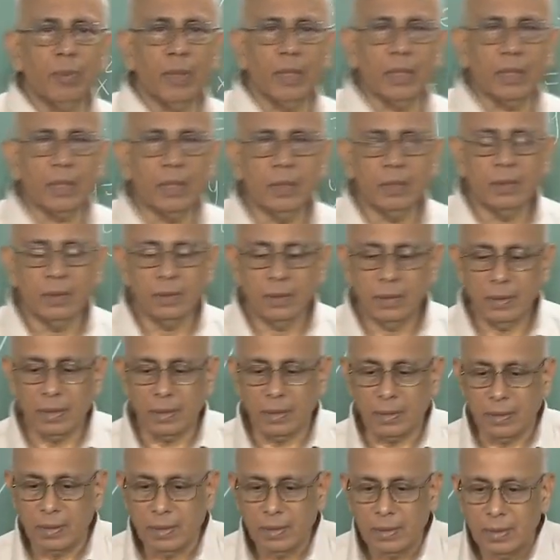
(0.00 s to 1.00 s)
peak.
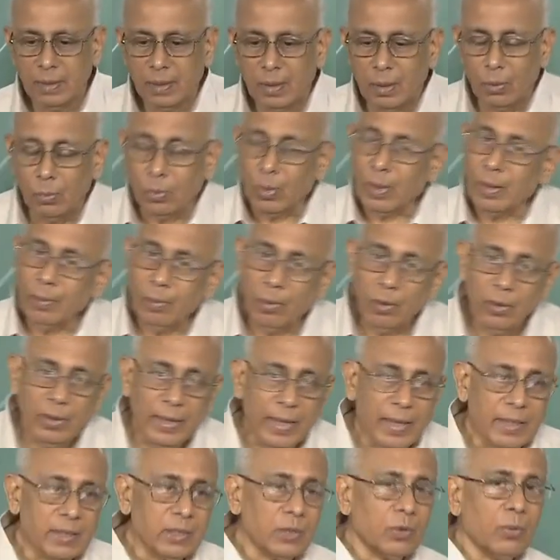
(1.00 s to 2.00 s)
What about
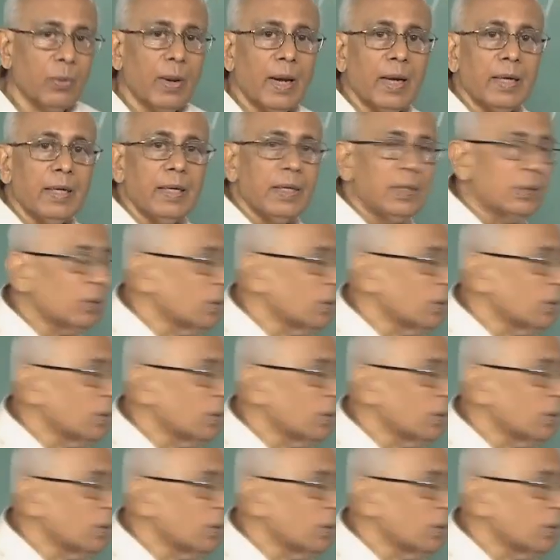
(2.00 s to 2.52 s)
x squared e